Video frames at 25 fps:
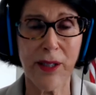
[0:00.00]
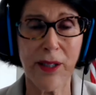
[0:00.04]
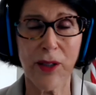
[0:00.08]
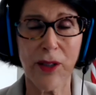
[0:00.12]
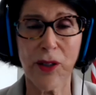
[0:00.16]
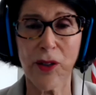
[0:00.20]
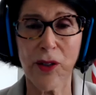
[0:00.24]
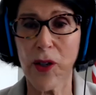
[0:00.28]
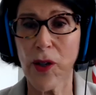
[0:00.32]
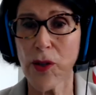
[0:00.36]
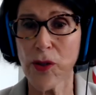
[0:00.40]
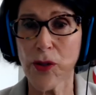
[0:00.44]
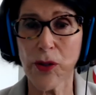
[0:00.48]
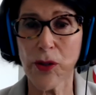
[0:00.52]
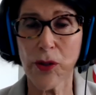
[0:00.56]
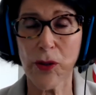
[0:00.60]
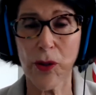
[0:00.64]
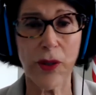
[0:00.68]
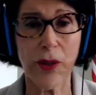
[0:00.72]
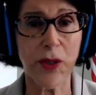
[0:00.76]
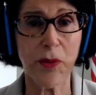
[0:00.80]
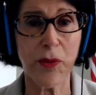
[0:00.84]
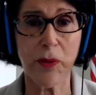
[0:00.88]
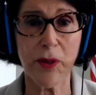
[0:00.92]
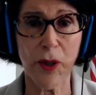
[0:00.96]
And of
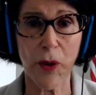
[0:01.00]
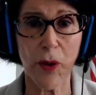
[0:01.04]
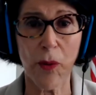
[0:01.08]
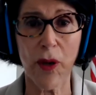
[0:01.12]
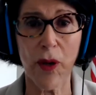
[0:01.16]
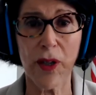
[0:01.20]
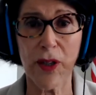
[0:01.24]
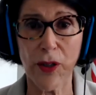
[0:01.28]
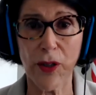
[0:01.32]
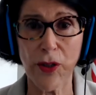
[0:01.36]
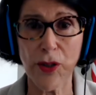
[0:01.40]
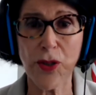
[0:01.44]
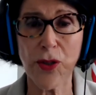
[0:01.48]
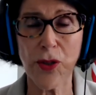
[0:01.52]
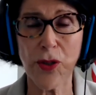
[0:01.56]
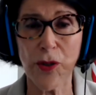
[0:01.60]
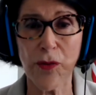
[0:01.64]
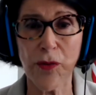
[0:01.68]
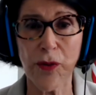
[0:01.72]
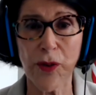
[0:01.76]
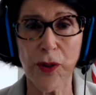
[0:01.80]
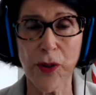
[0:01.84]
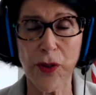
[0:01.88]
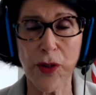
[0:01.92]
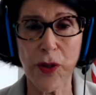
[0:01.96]
course, we don't want our
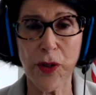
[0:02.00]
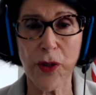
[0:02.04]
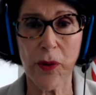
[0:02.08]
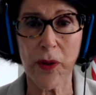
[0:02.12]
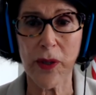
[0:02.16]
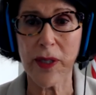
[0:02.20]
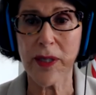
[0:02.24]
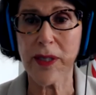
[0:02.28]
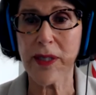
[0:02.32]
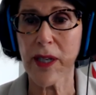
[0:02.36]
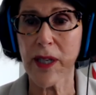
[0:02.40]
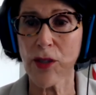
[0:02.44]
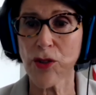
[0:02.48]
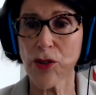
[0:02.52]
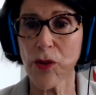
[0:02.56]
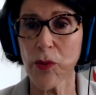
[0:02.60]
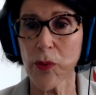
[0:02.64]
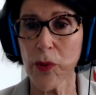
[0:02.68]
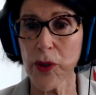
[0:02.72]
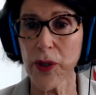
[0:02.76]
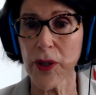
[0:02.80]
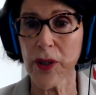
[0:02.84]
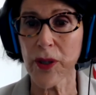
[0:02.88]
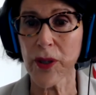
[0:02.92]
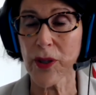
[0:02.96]
servers who are essential
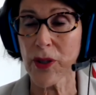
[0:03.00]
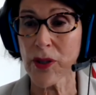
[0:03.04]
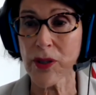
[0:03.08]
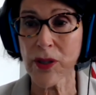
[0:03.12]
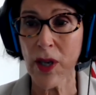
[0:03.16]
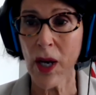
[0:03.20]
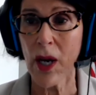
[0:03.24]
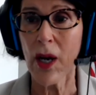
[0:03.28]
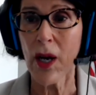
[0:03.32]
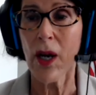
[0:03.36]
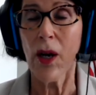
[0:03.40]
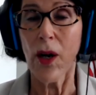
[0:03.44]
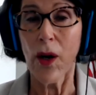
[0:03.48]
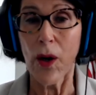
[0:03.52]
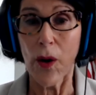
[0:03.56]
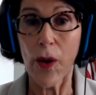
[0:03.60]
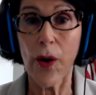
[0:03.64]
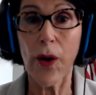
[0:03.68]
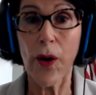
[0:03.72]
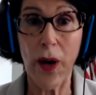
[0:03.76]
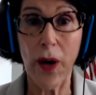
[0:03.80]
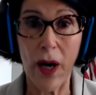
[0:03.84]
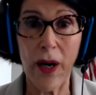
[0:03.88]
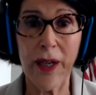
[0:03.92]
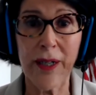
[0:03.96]
workers
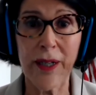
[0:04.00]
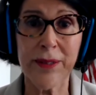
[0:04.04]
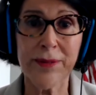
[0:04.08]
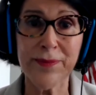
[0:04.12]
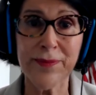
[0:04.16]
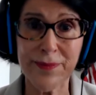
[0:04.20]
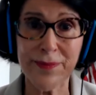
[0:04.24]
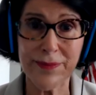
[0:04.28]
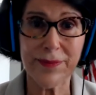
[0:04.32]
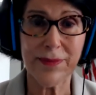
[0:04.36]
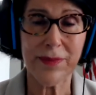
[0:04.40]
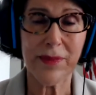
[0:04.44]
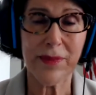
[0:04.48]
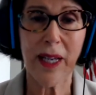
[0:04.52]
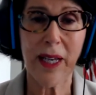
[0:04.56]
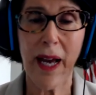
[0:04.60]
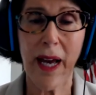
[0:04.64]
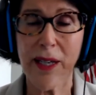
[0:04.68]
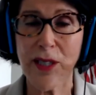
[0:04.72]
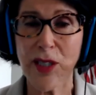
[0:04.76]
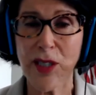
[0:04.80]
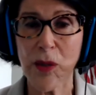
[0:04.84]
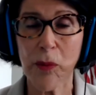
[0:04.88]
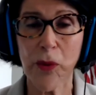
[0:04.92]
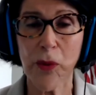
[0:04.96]
or our
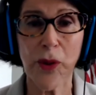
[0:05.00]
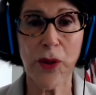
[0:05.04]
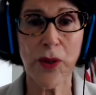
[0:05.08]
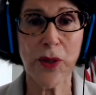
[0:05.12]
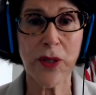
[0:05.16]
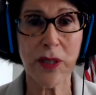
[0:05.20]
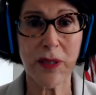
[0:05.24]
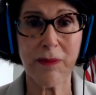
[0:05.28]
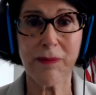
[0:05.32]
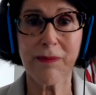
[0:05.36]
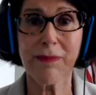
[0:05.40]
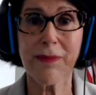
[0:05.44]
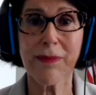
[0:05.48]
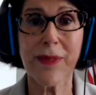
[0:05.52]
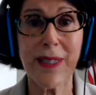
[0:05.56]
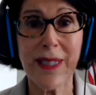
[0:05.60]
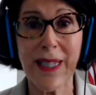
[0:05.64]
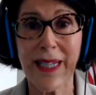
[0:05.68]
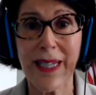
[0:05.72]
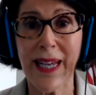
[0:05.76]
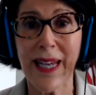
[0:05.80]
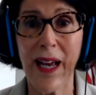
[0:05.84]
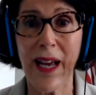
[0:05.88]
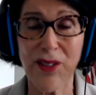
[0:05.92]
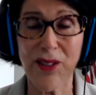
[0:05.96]
customers
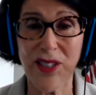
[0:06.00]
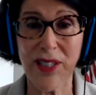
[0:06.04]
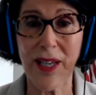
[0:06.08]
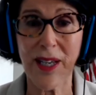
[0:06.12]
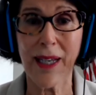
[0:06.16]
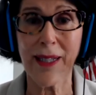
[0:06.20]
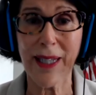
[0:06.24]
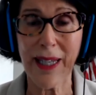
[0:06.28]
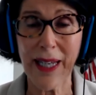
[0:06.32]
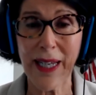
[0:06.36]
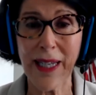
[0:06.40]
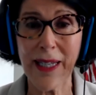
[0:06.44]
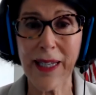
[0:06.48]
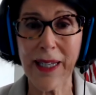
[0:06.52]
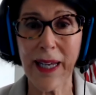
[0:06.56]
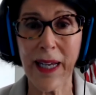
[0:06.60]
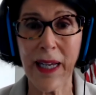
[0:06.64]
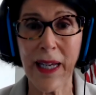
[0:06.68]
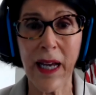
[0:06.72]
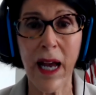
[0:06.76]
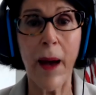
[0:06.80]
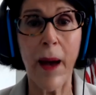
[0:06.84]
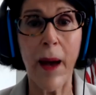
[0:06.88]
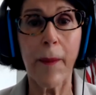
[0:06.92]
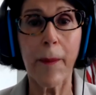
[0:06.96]
sitting outside eating,